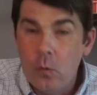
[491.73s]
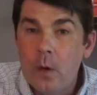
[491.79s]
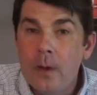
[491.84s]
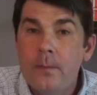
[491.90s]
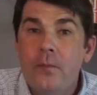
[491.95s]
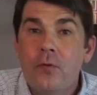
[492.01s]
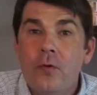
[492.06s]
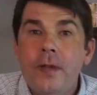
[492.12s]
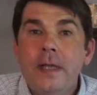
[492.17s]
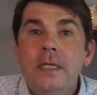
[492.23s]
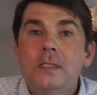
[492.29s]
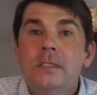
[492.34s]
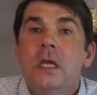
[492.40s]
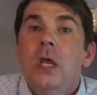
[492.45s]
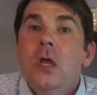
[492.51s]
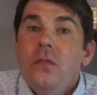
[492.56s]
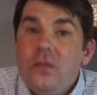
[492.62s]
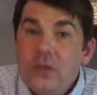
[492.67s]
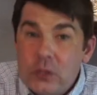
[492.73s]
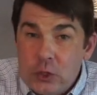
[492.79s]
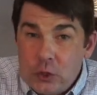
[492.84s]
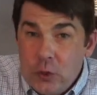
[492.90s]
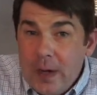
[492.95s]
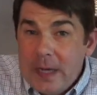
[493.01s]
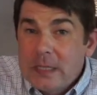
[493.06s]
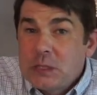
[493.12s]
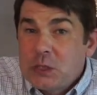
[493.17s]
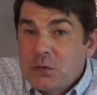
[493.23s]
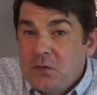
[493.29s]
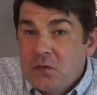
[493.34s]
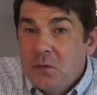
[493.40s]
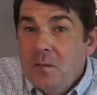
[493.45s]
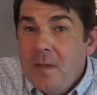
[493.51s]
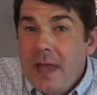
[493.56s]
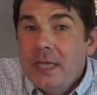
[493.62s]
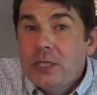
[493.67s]
what brings the
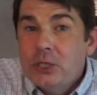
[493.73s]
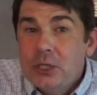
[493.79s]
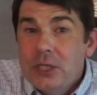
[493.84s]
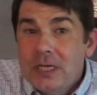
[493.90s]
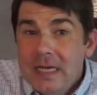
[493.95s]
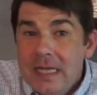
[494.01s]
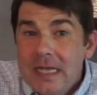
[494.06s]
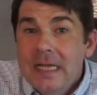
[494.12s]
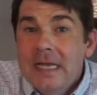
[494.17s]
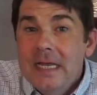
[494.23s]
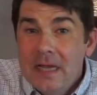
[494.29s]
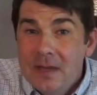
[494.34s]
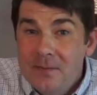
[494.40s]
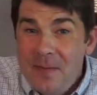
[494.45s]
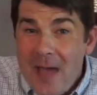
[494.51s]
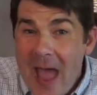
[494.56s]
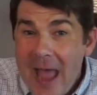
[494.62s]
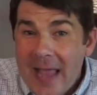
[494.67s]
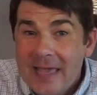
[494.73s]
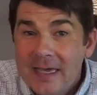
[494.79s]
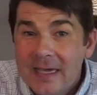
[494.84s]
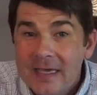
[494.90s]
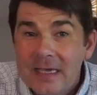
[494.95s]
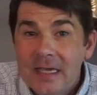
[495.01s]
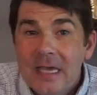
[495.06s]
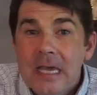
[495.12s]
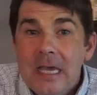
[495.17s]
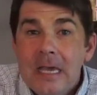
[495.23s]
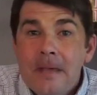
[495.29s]
transformation in Habakkuk